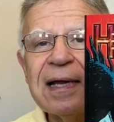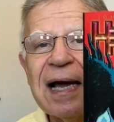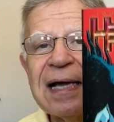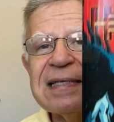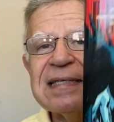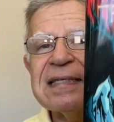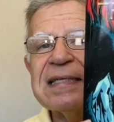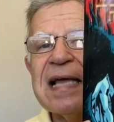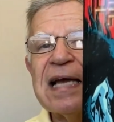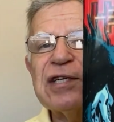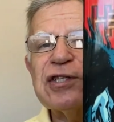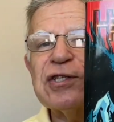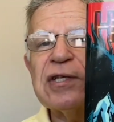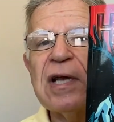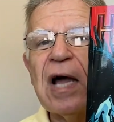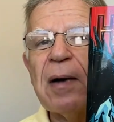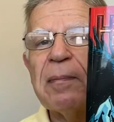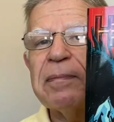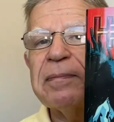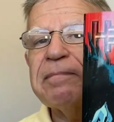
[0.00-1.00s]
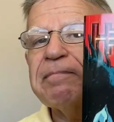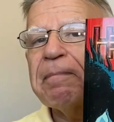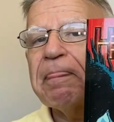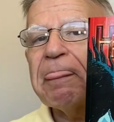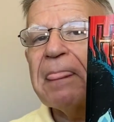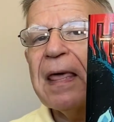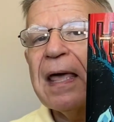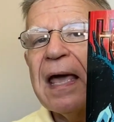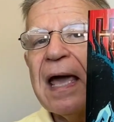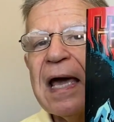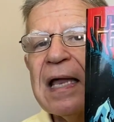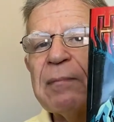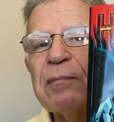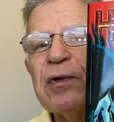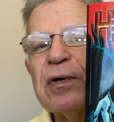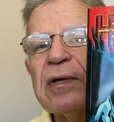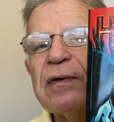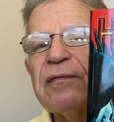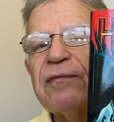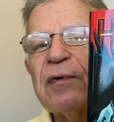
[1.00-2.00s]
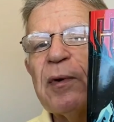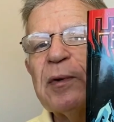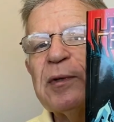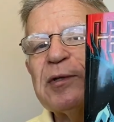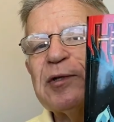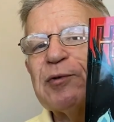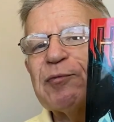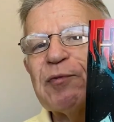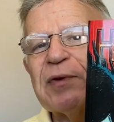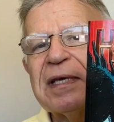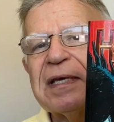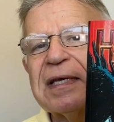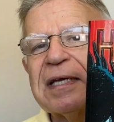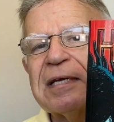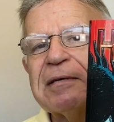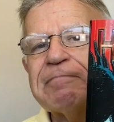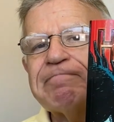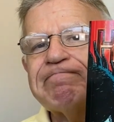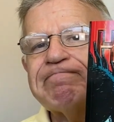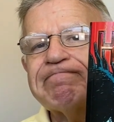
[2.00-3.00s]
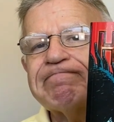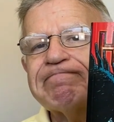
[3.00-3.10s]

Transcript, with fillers: I snatched it up. And I'm looking forward to reading it.